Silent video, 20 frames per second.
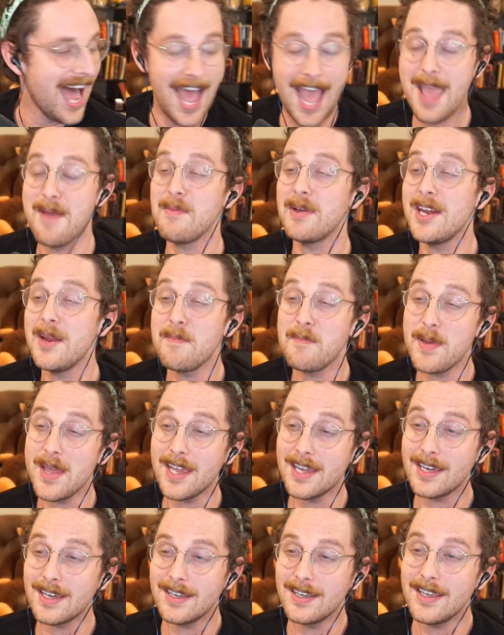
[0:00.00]
I am gonna
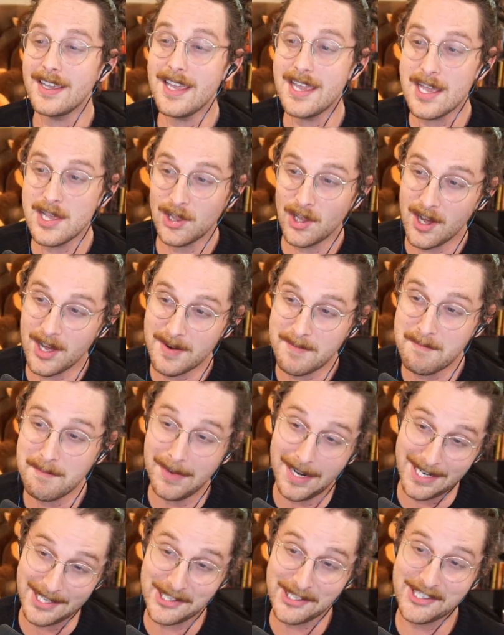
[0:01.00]
pick Elon
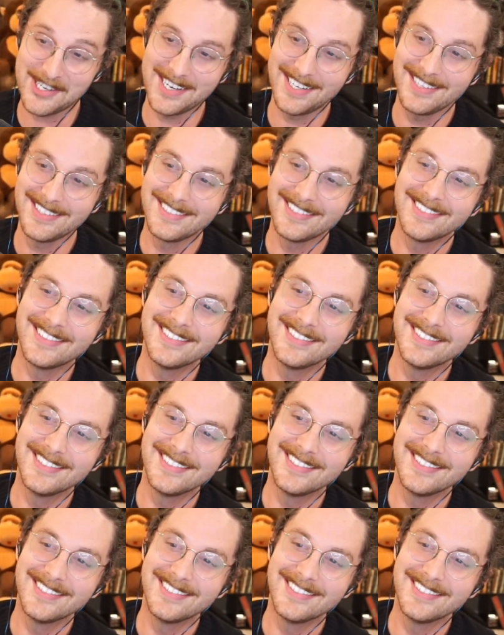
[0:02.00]
Musk.